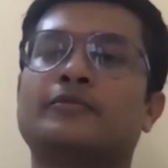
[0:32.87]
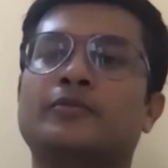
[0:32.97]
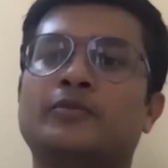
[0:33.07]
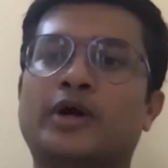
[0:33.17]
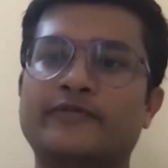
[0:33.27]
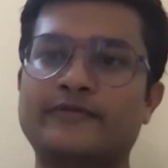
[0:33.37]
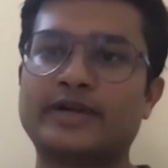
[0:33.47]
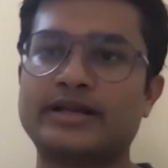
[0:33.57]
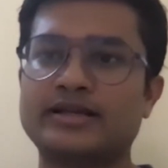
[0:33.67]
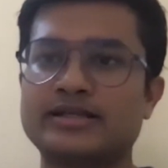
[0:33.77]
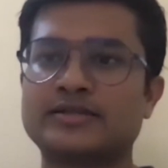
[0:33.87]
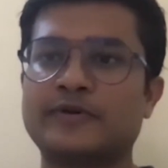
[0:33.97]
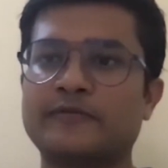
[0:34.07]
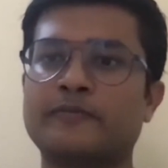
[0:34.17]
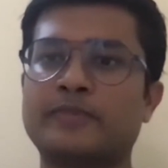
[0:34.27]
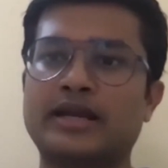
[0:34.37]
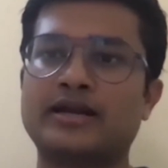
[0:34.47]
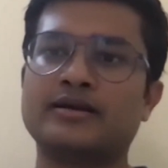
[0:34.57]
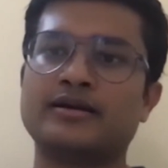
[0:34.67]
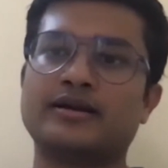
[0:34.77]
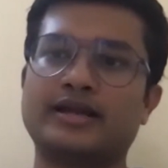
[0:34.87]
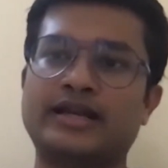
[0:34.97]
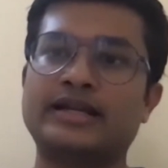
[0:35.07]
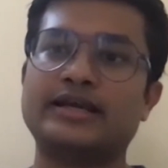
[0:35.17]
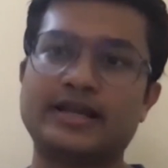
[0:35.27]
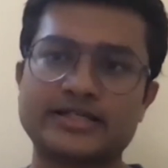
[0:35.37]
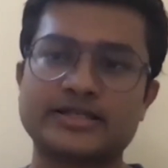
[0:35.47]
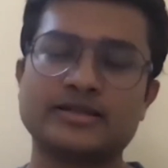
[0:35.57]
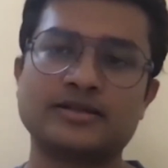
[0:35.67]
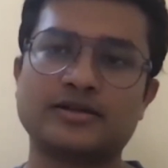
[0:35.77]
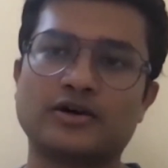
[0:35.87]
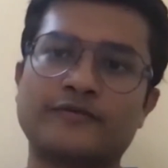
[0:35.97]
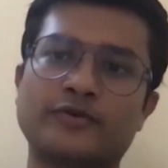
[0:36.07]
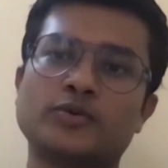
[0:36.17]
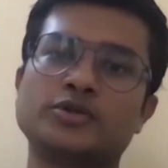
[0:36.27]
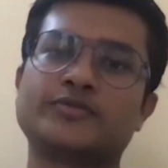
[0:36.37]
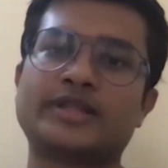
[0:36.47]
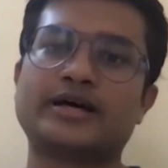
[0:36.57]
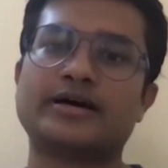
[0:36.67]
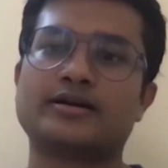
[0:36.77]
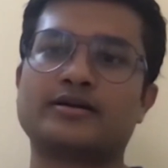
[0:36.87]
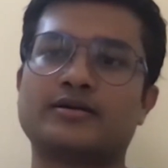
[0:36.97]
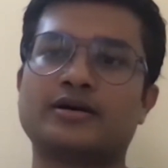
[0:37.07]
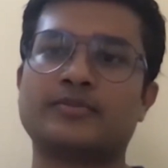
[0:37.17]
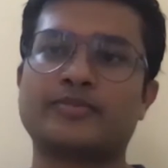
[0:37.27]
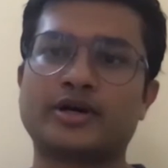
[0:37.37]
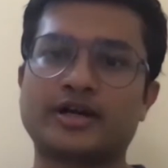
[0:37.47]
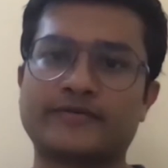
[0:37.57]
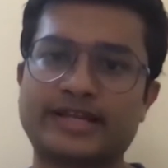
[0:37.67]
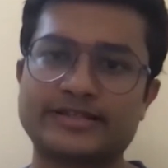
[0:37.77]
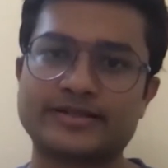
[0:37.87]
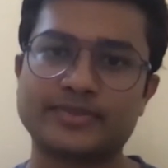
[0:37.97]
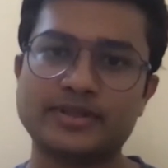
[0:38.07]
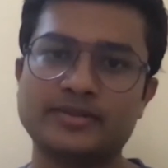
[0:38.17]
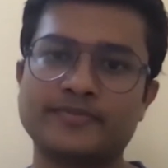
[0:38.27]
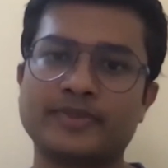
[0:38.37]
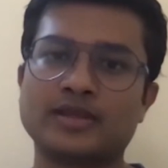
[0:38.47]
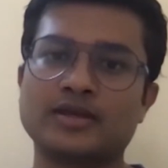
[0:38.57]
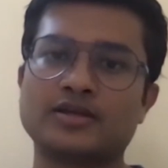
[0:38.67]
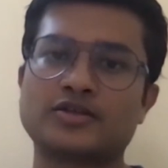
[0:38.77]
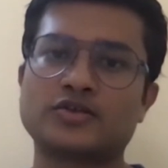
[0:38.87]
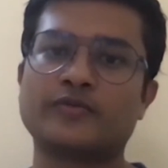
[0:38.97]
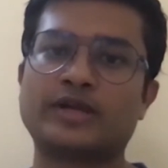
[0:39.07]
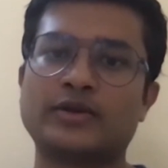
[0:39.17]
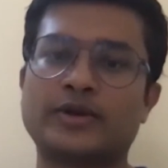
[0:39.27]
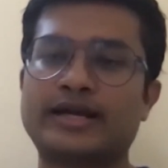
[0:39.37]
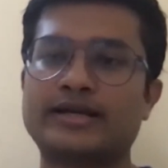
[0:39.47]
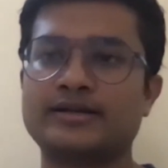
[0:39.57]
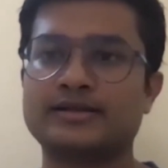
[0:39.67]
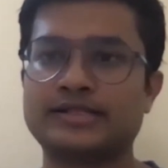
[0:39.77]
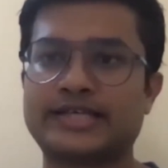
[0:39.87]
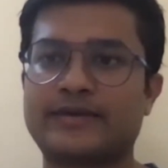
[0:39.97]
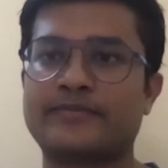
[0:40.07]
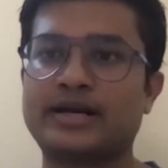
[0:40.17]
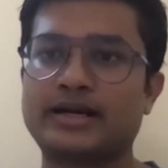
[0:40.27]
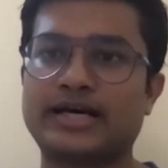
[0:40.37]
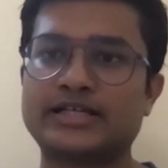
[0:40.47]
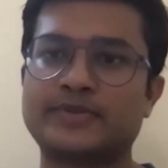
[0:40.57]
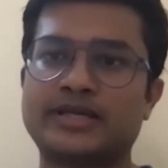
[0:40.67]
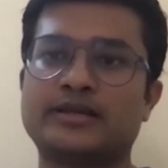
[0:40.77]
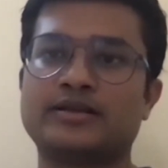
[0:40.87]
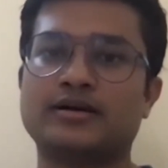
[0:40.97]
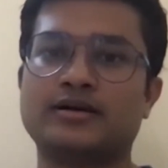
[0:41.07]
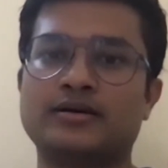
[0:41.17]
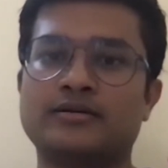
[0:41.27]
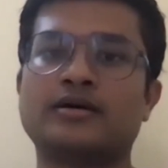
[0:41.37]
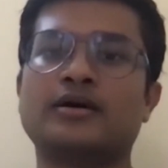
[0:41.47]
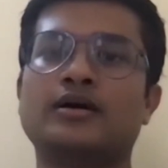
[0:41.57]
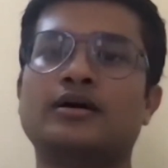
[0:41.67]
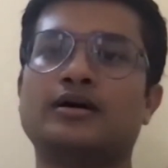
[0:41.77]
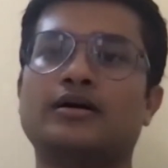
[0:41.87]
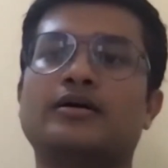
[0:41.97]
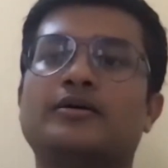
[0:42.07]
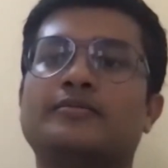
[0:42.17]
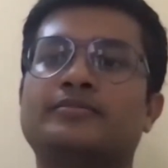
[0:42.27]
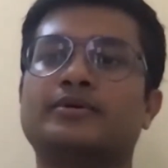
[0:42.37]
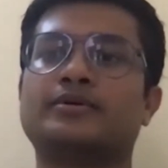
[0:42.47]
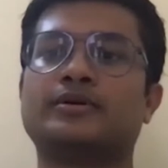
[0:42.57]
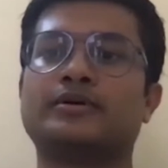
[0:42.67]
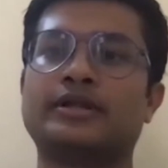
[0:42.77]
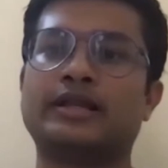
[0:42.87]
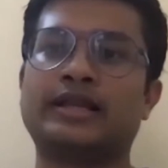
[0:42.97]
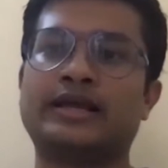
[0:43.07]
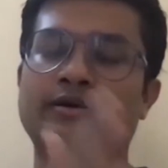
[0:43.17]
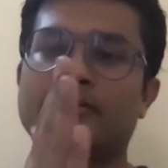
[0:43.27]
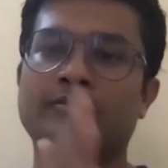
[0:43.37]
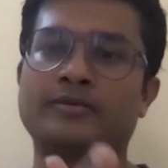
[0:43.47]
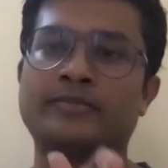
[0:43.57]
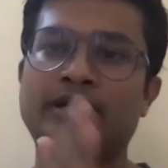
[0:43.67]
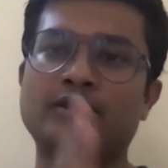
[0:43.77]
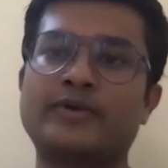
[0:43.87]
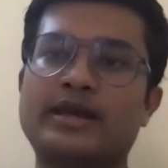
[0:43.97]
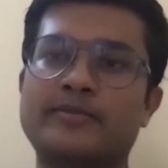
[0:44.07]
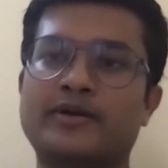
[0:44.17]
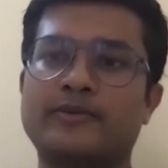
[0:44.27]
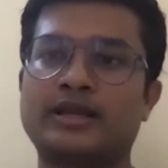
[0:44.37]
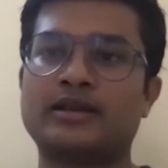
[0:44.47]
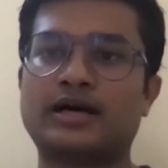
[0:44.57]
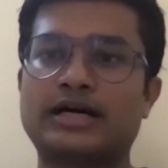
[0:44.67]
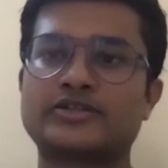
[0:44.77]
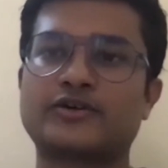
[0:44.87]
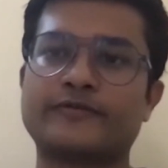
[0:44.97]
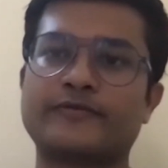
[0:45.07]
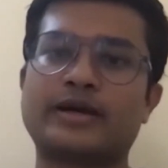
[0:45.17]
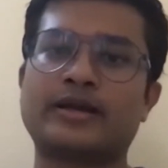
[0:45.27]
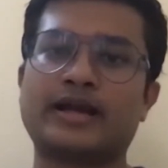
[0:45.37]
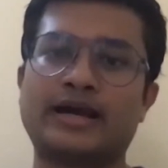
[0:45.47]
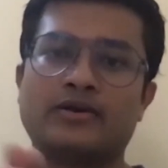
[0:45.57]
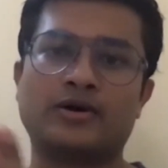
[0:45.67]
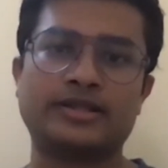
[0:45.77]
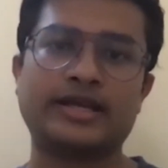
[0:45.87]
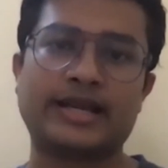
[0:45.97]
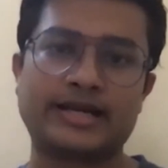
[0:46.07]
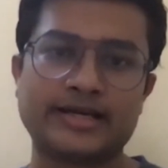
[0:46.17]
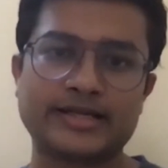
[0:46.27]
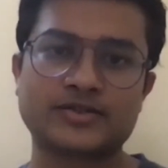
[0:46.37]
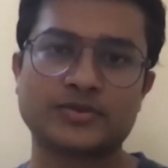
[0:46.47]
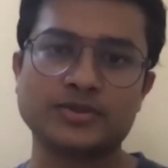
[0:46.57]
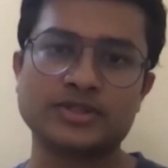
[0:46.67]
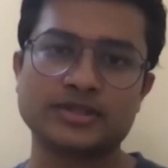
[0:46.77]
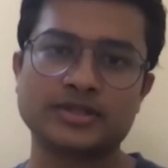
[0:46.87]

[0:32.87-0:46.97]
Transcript: what we've done is we've made integration of tools with our product very simple. So we look at segment as being uh, like a middleware between our software and all the analytics tools.